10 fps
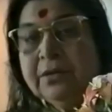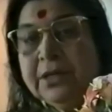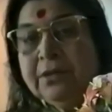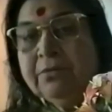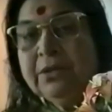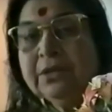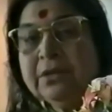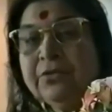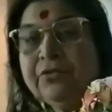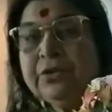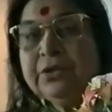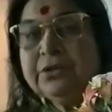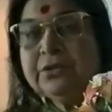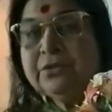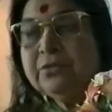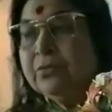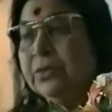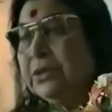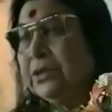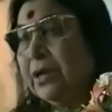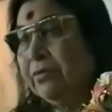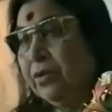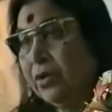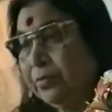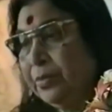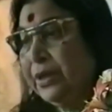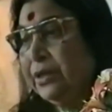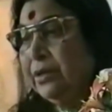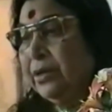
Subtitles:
even the countries which have not been